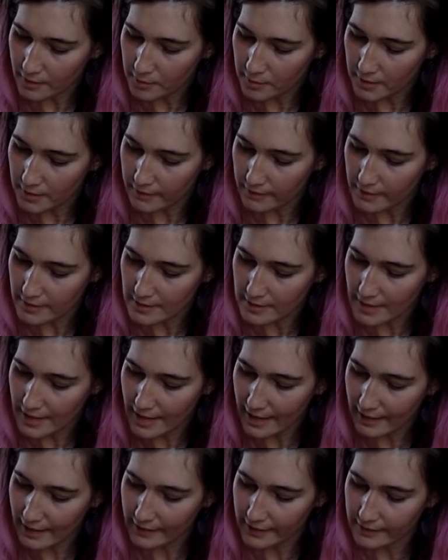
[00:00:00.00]
I'm going to leave
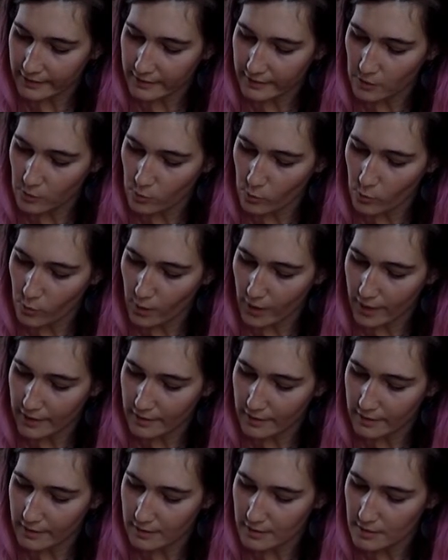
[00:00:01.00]
a tiny little
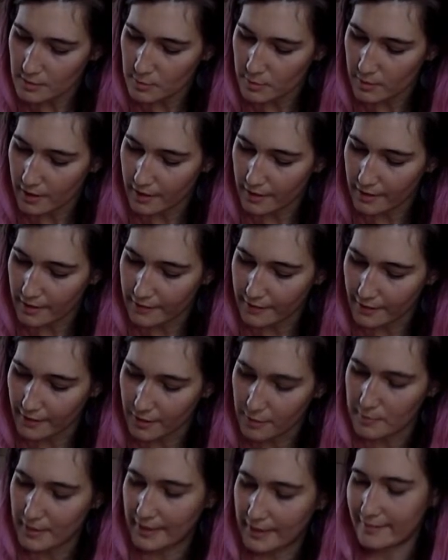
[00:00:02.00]
white spot on there
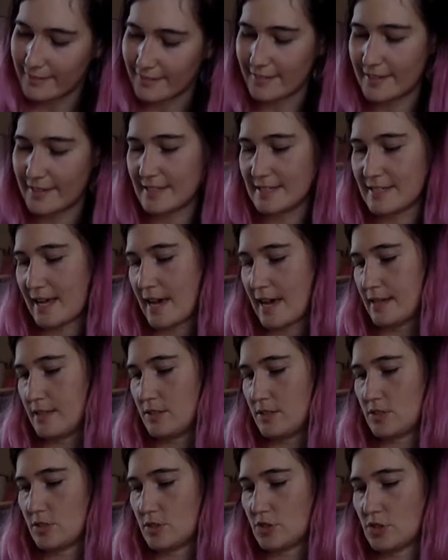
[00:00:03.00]
to make it look like his eye
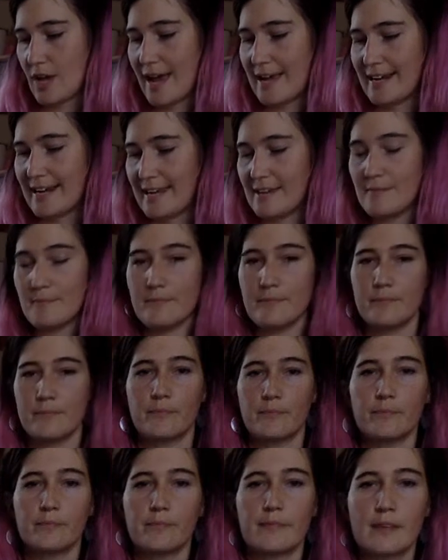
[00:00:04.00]
is shiny.
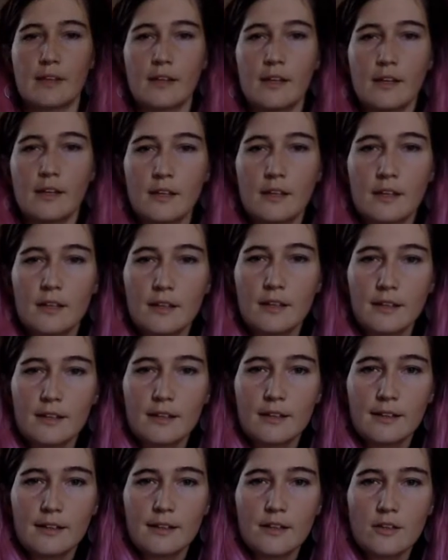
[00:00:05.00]

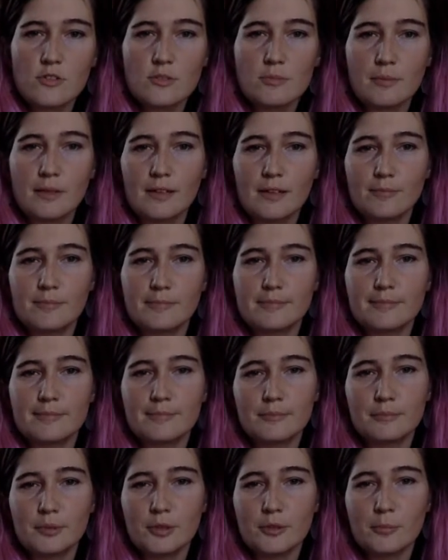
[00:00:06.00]
And there's my
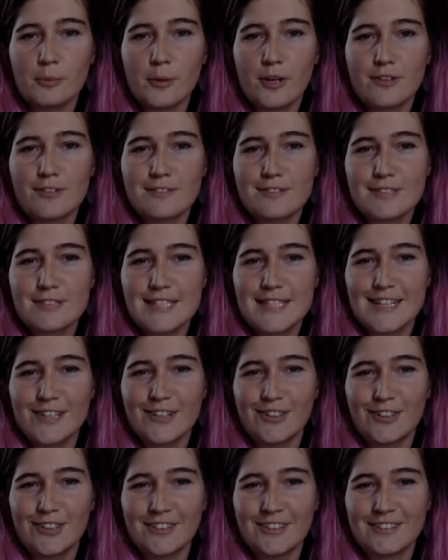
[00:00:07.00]
bluebird
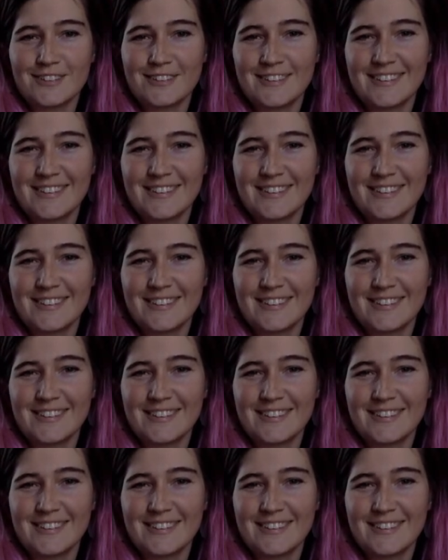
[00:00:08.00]
seagull.